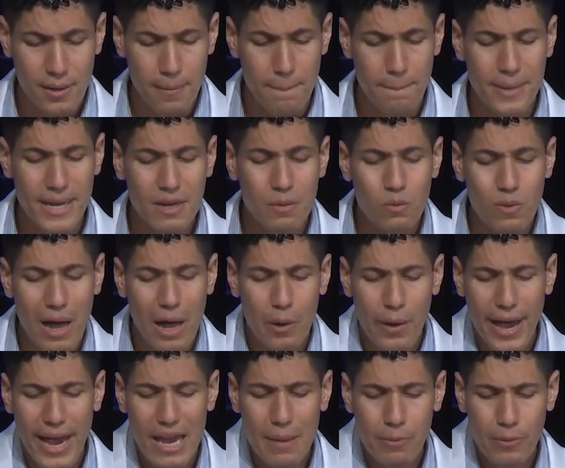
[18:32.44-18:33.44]
Meanwhile,
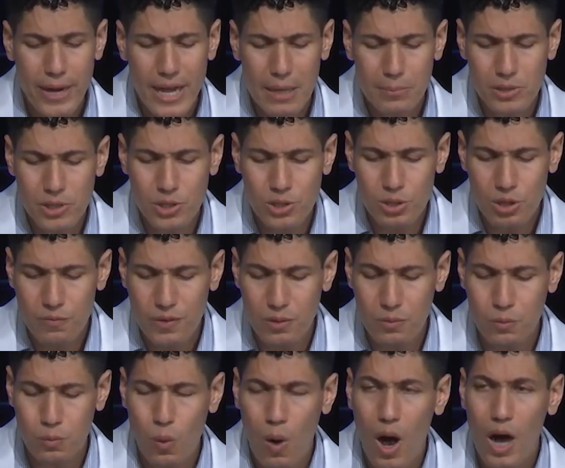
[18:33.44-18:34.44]
Abraham's servant
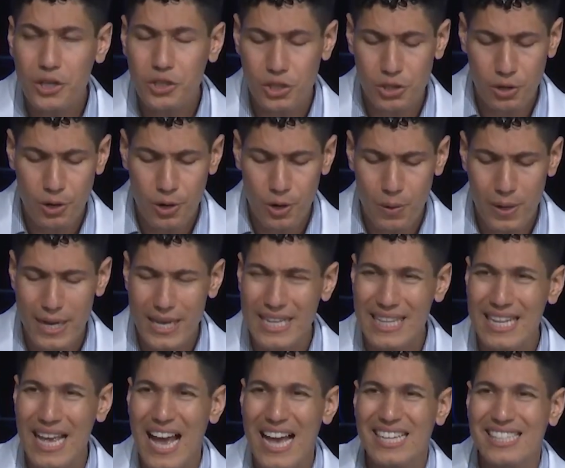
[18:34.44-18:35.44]
watched her
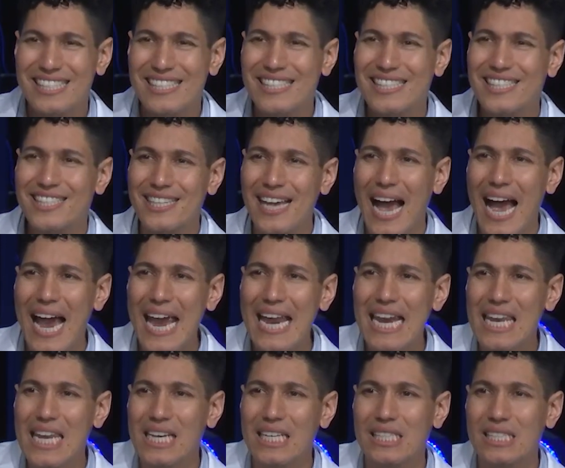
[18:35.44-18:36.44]
in
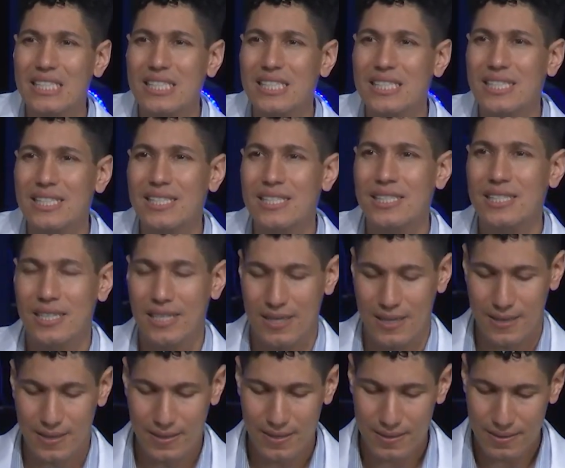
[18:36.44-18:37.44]
silence
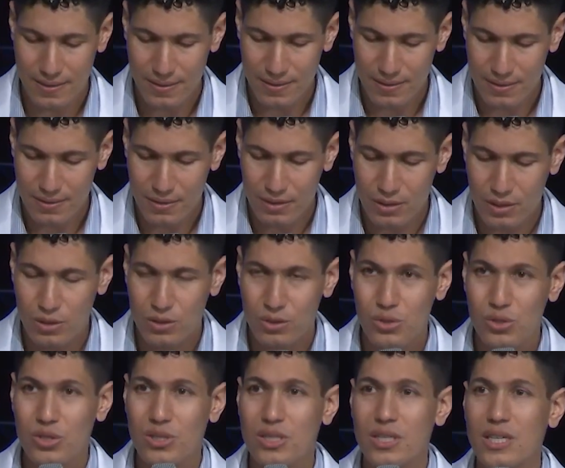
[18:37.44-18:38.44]
to
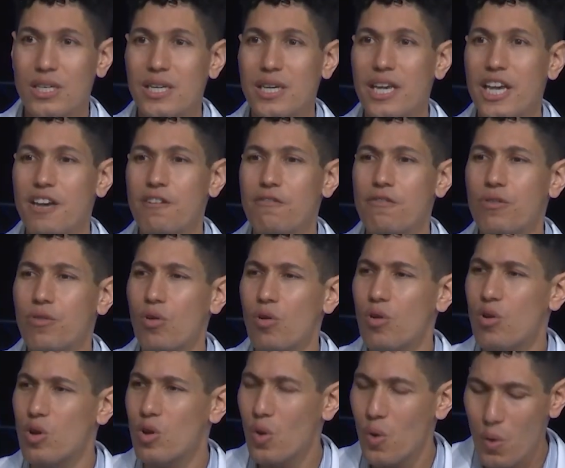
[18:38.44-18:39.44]
see if the
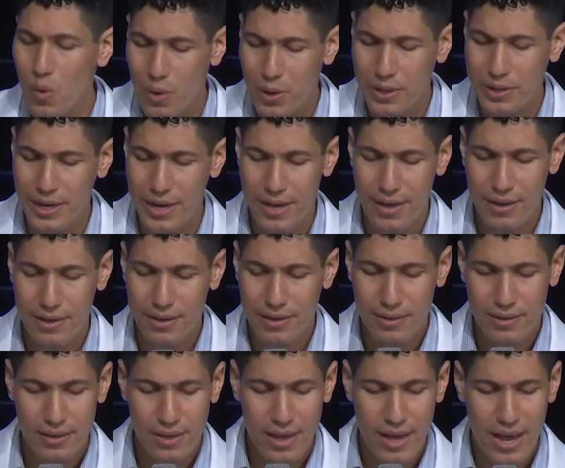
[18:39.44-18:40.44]
Lord
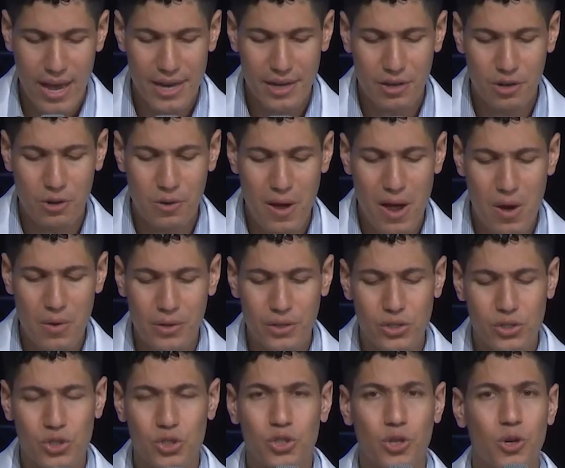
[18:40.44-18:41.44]
had crowned
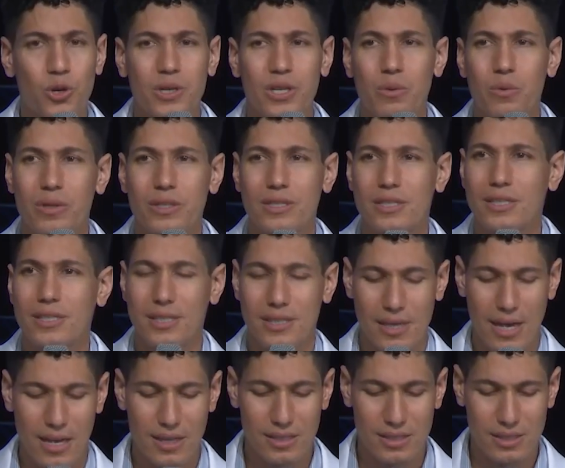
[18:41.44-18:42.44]
his journey with
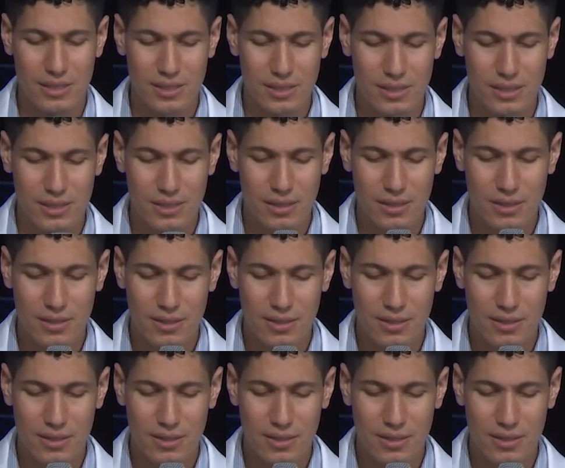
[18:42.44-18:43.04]
success.